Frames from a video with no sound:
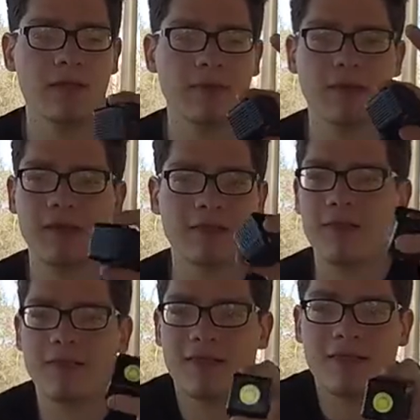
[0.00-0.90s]
I mean,
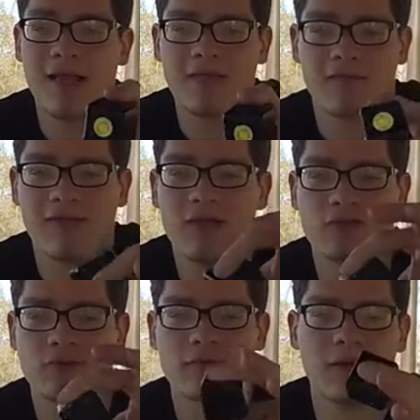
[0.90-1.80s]
it's, it's the size of a
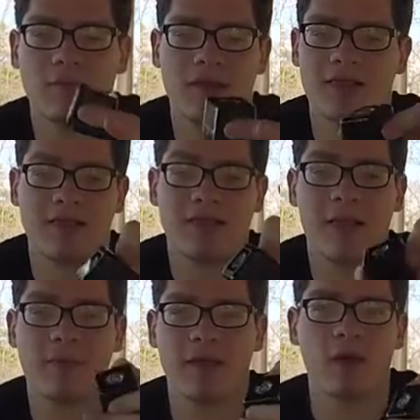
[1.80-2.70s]
session. I mean, it's,
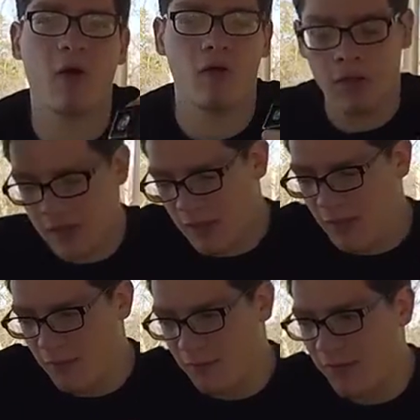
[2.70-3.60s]
it's not big at all
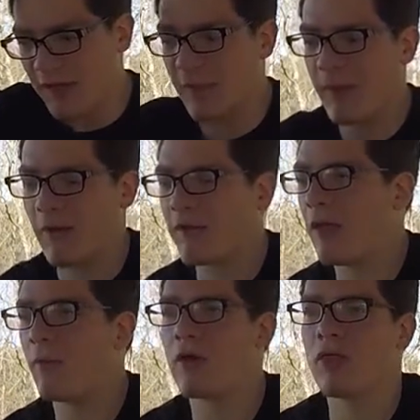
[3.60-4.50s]
was thinking about
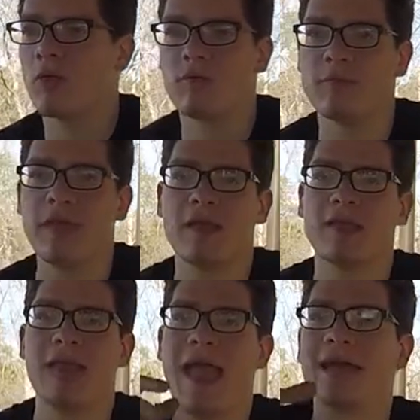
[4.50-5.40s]
getting one of those big
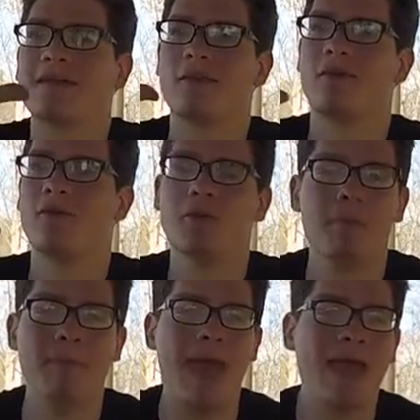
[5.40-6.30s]
tactical
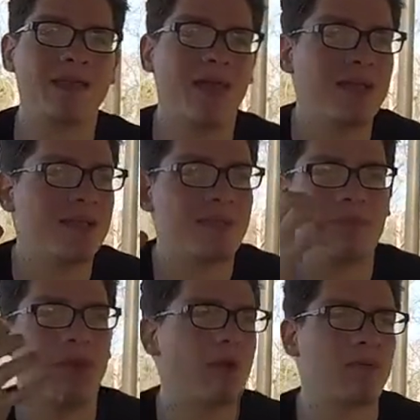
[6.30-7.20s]
mag
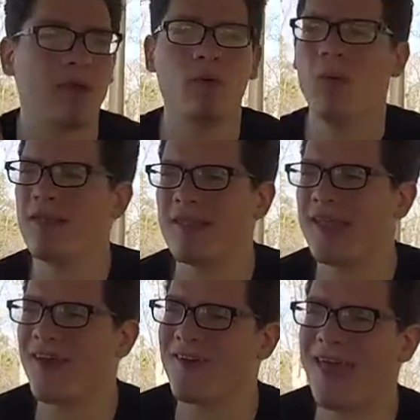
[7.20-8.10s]
lights, but then I was like, who wants
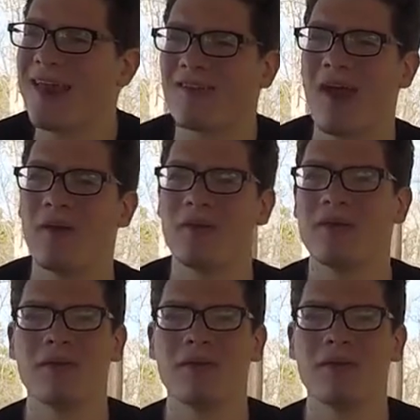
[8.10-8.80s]
to carry that around?